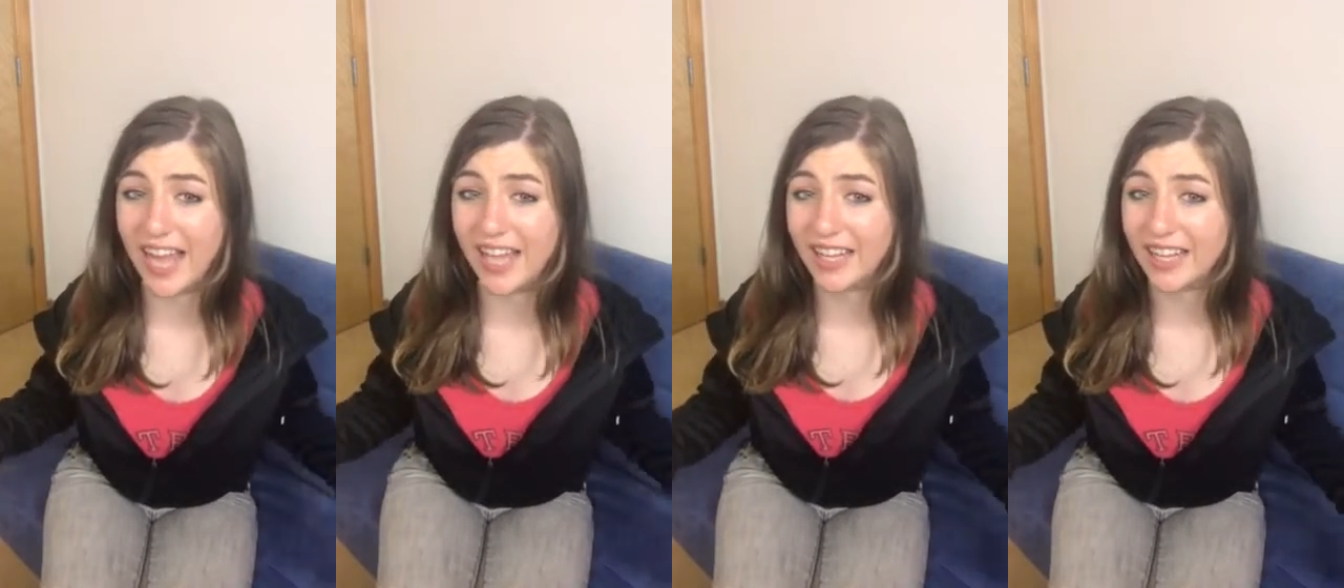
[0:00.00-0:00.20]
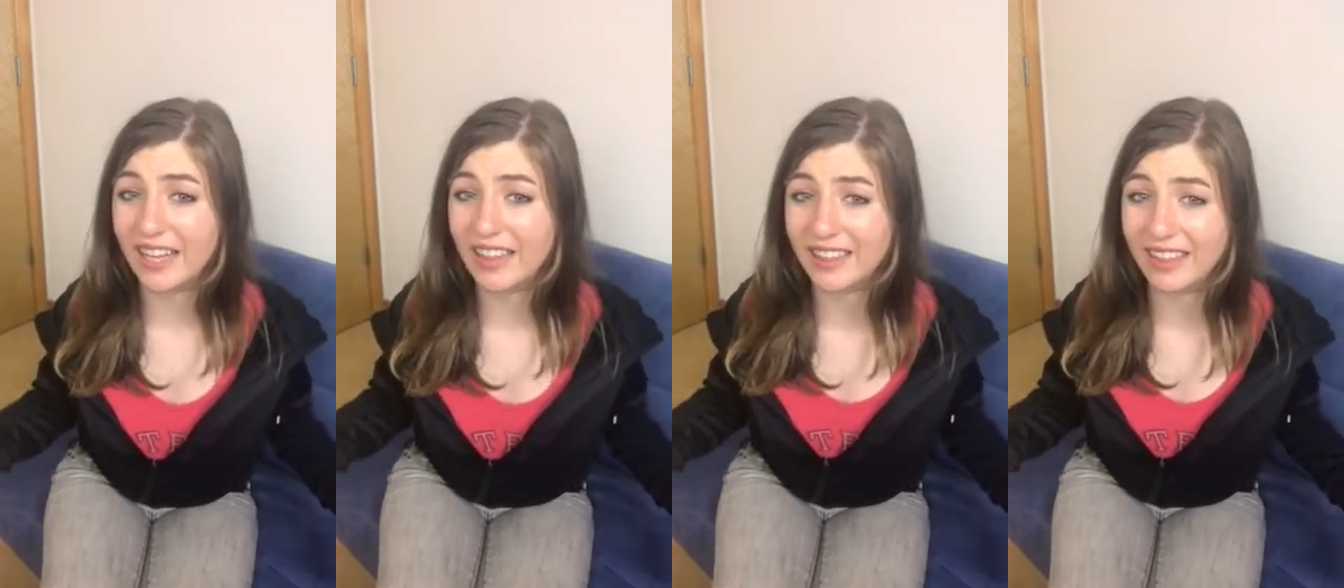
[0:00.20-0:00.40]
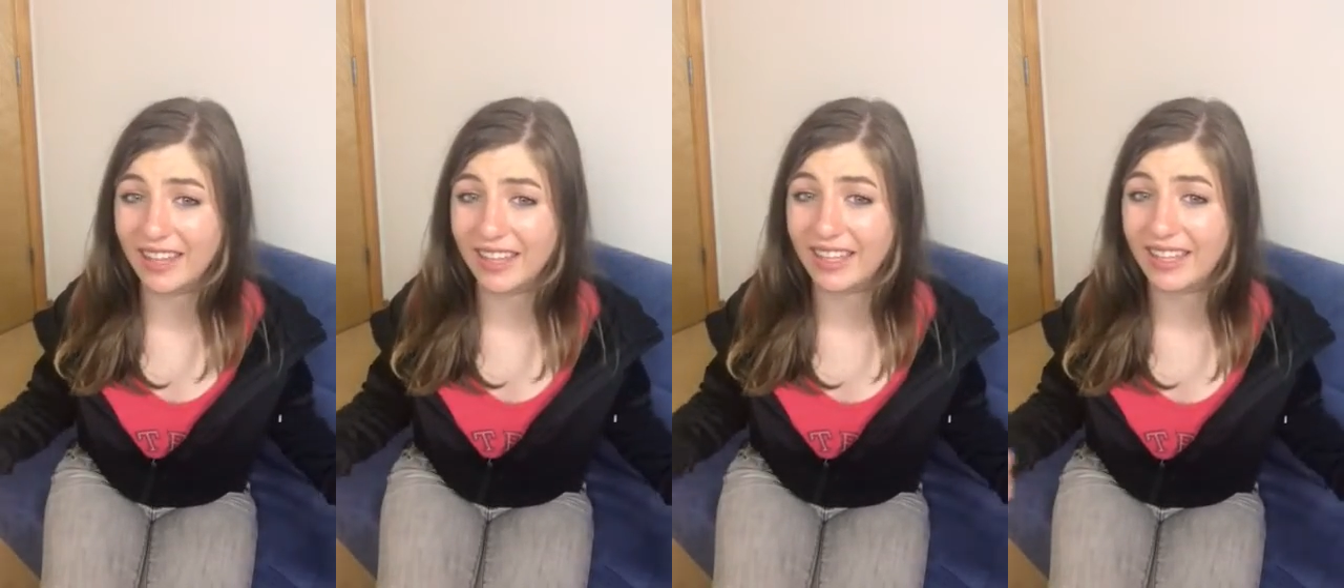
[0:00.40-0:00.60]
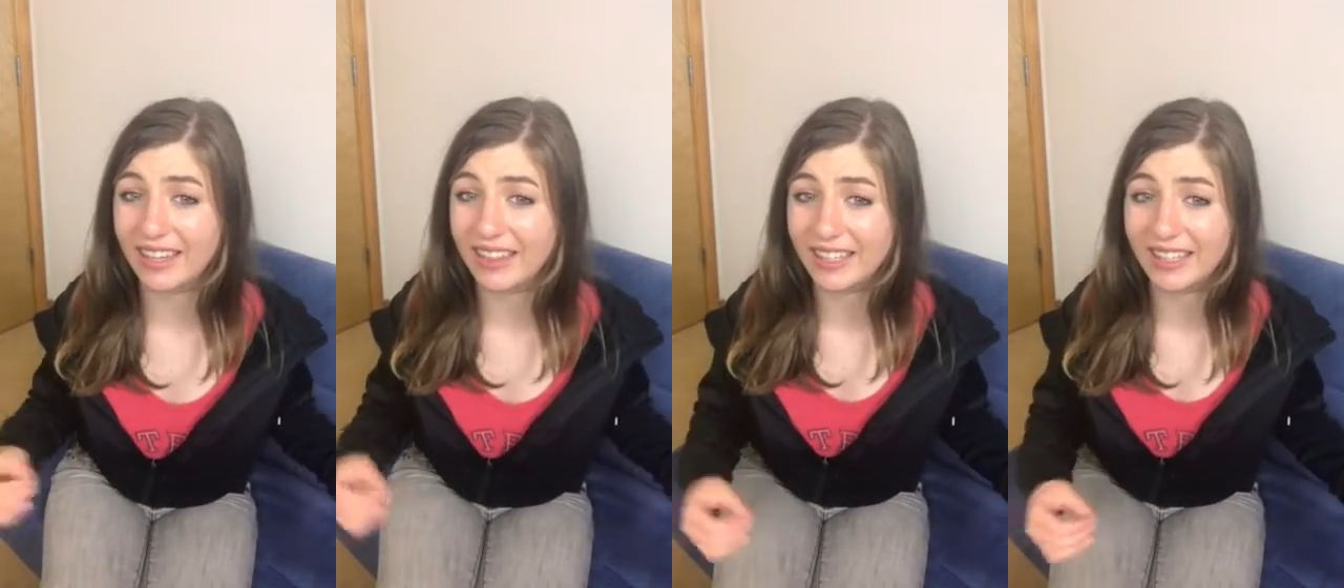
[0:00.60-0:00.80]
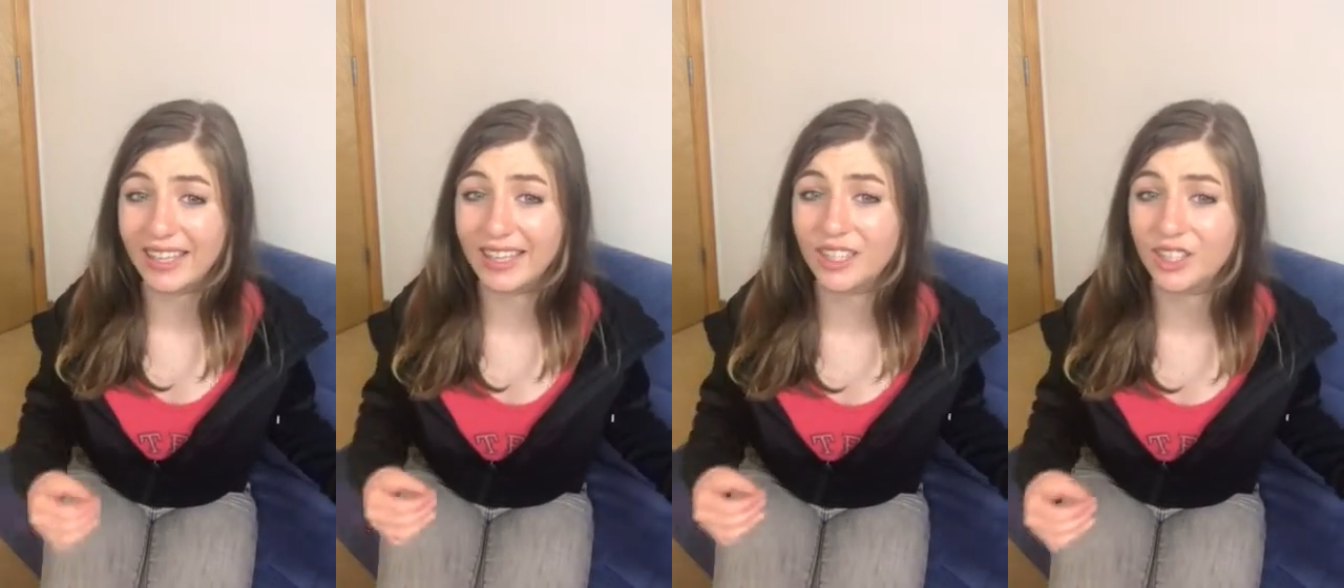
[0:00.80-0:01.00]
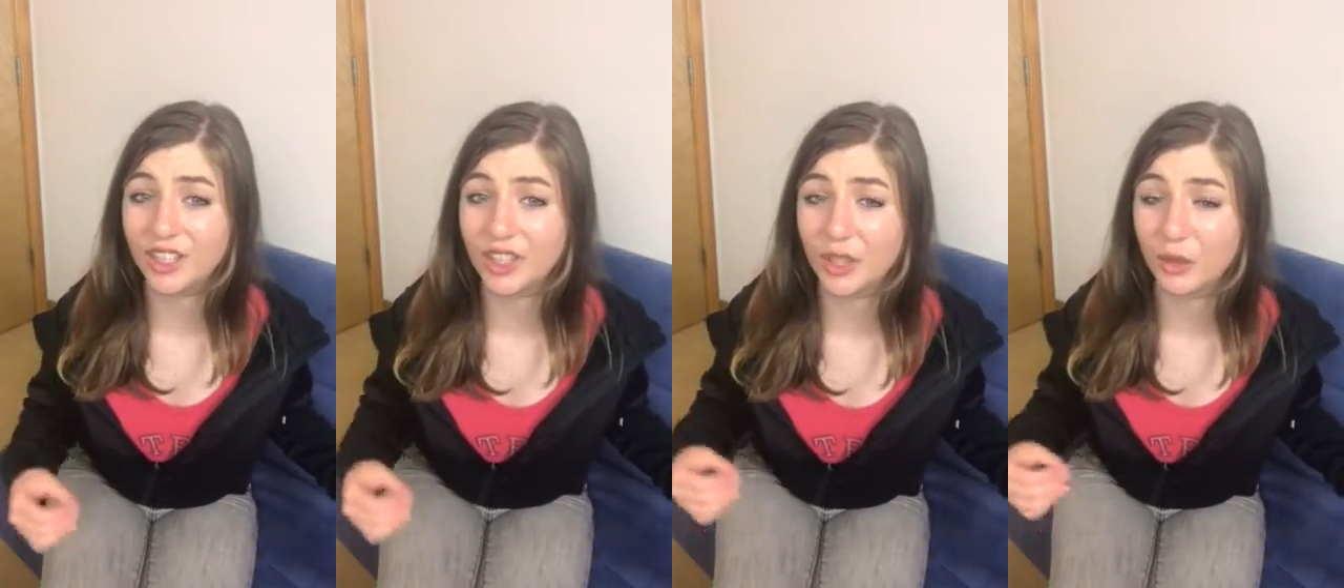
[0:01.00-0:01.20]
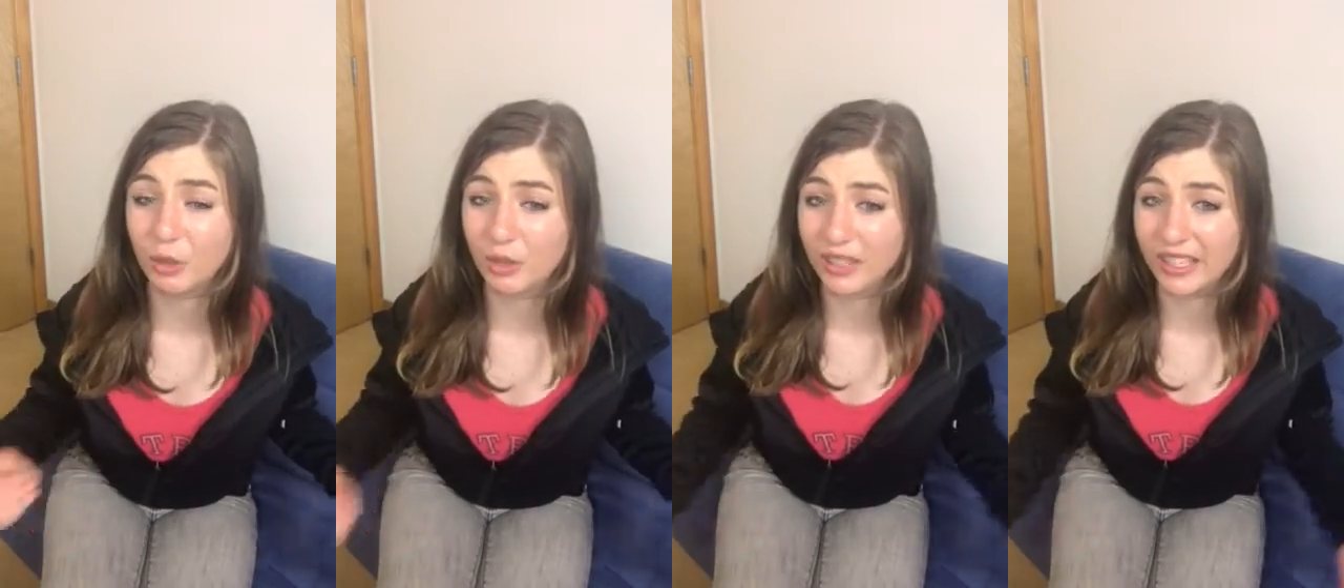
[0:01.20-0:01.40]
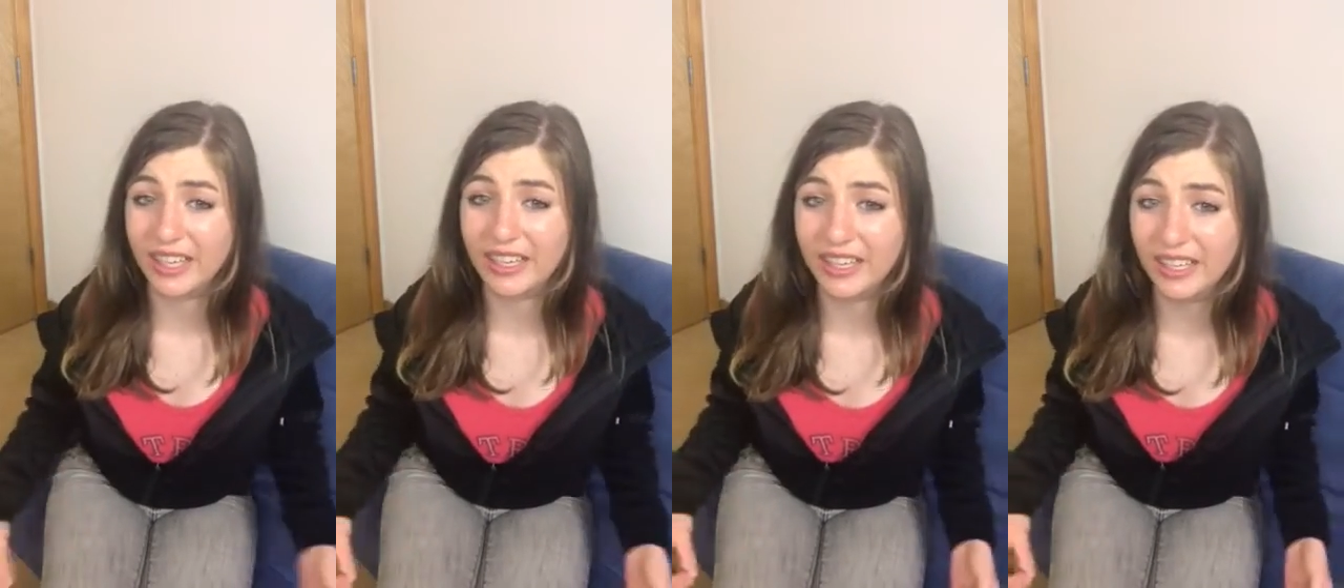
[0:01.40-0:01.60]
anything in the kitchen you
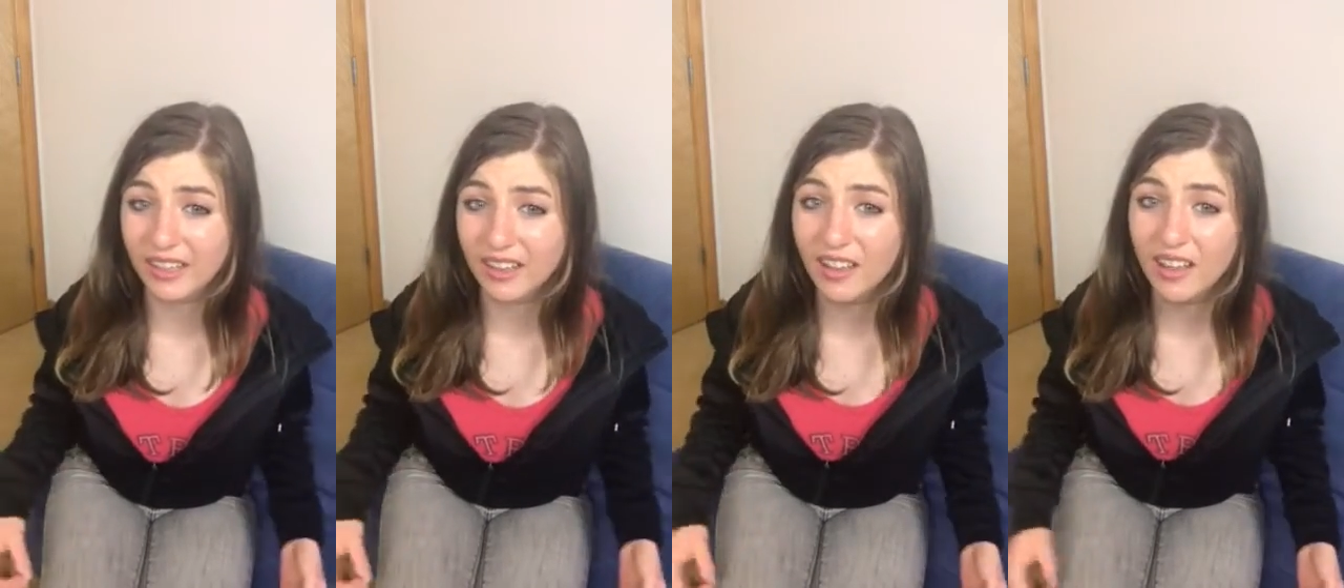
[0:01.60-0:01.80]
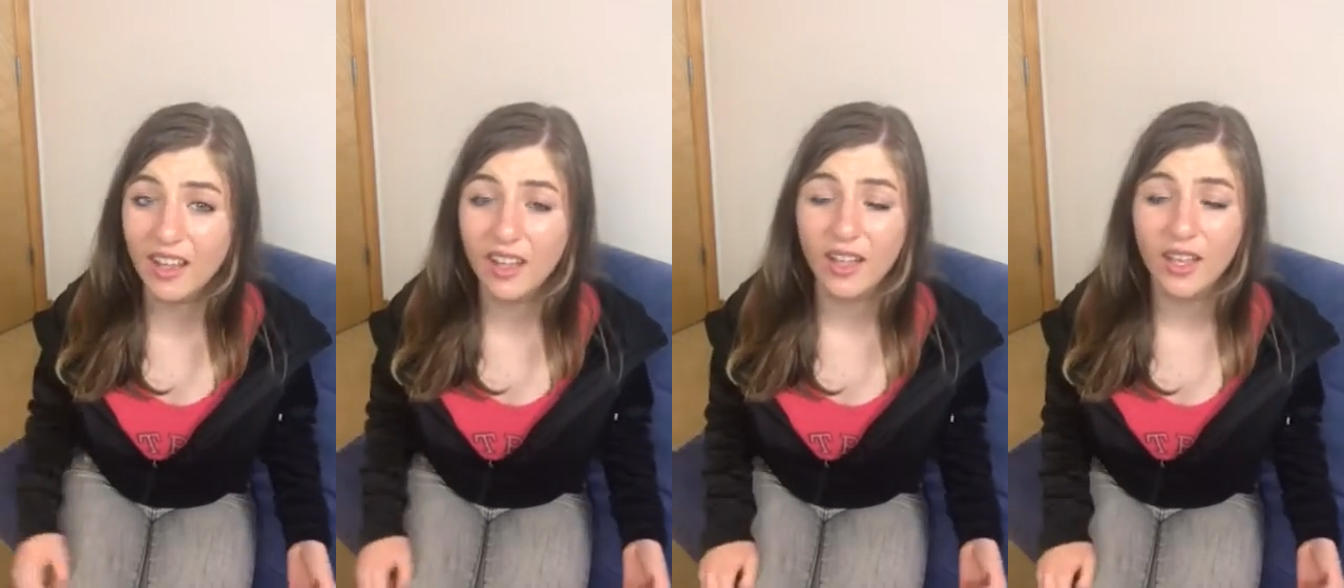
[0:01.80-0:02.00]
are cutting,